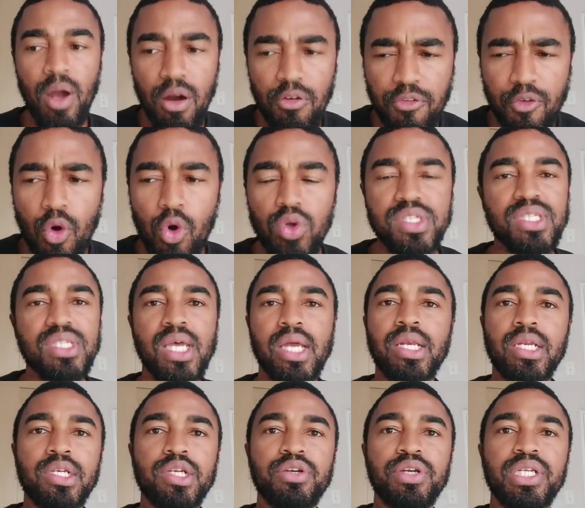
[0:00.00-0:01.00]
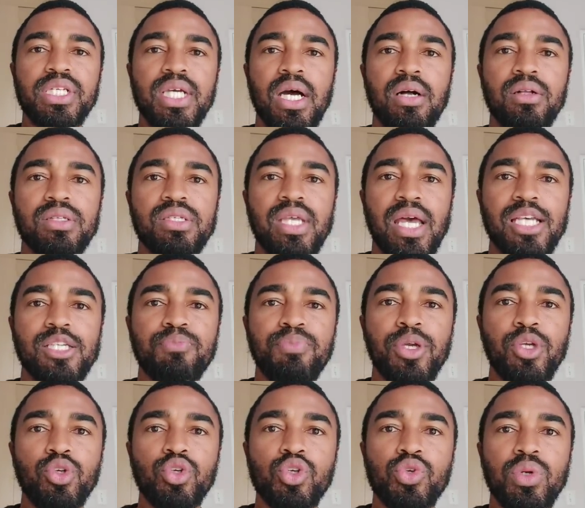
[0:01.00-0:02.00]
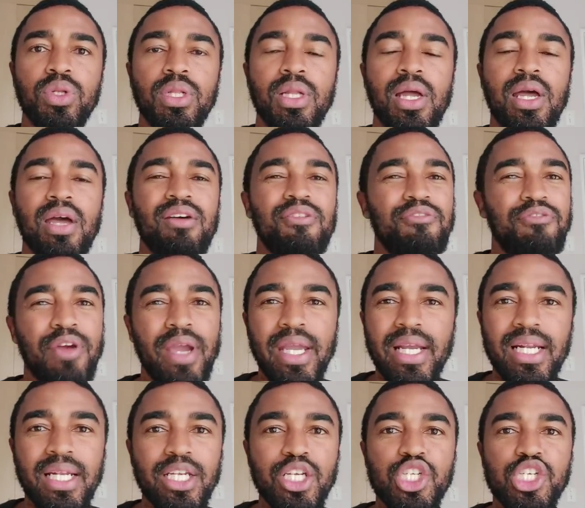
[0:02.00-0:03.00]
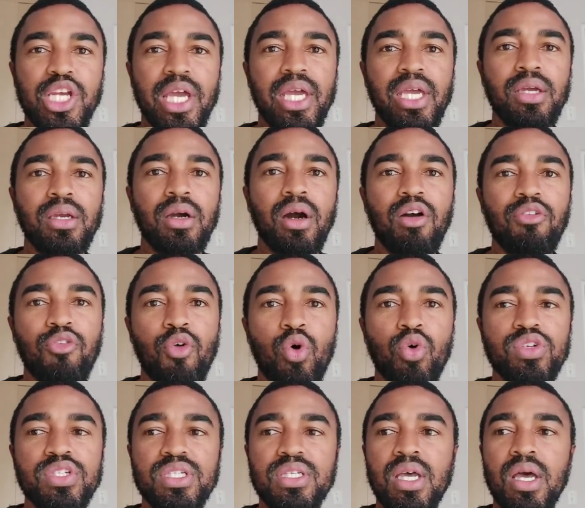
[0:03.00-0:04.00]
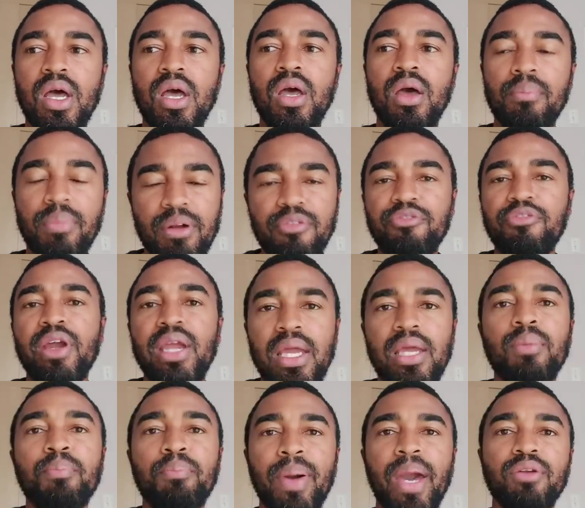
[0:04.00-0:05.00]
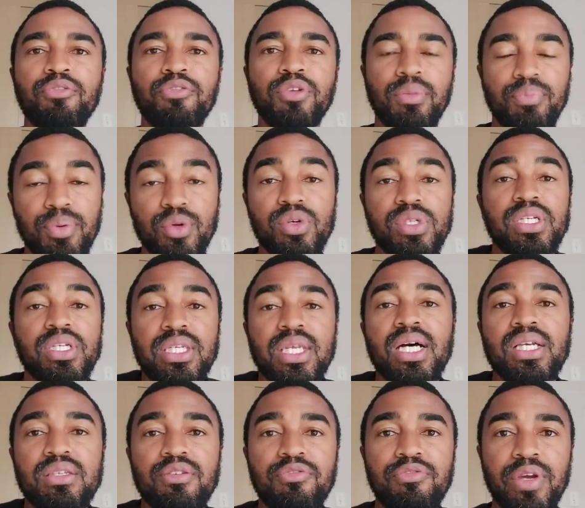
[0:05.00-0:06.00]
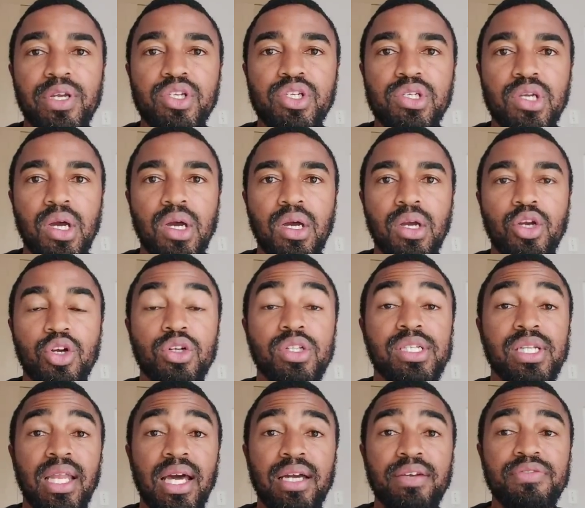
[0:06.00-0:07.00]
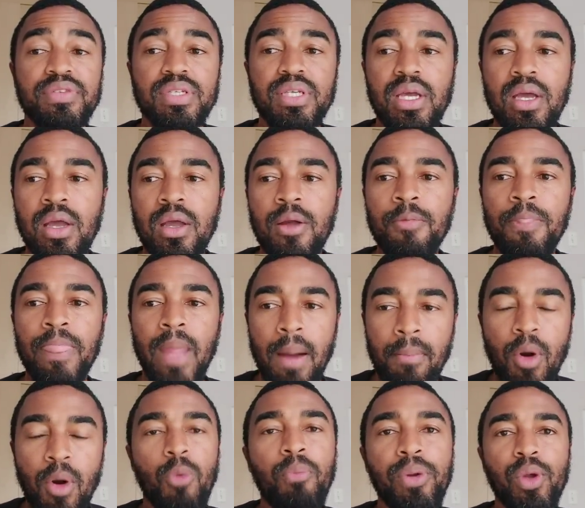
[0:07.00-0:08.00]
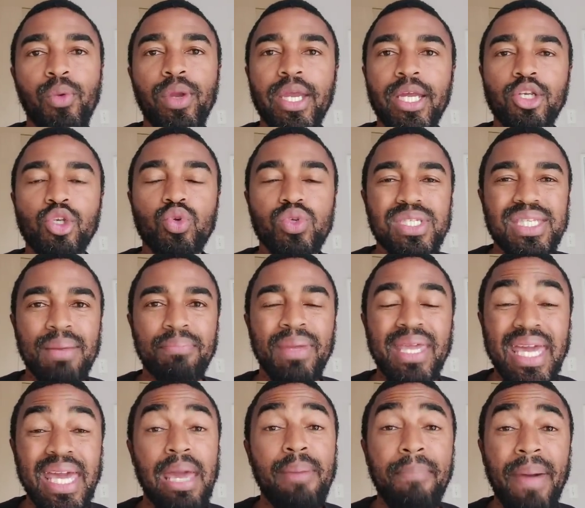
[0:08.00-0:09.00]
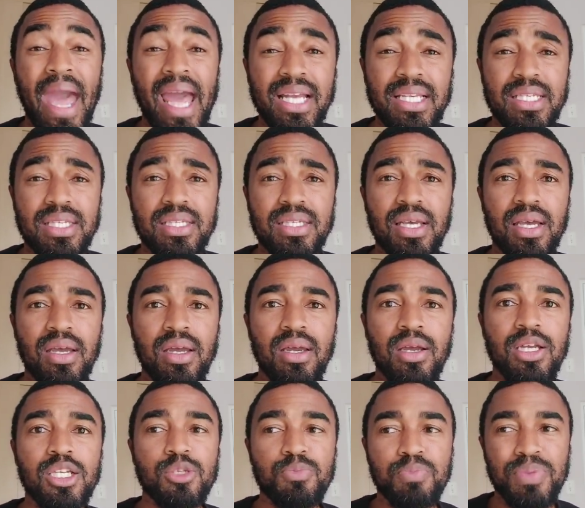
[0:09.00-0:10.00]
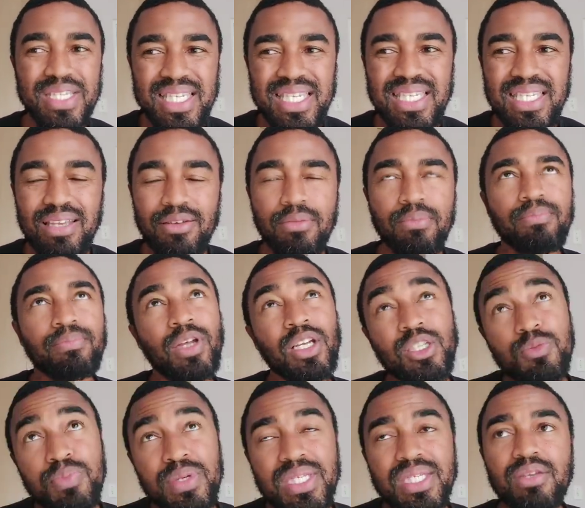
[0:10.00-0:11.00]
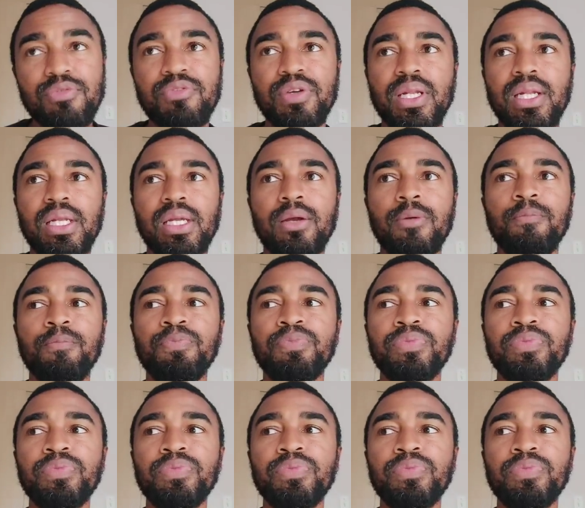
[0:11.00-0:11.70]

Of course, sanitary towels, as per usual. Very cliche, of course, but very impactful because it does affect girls' lives. I'm hoping we can do some care packs. Specifically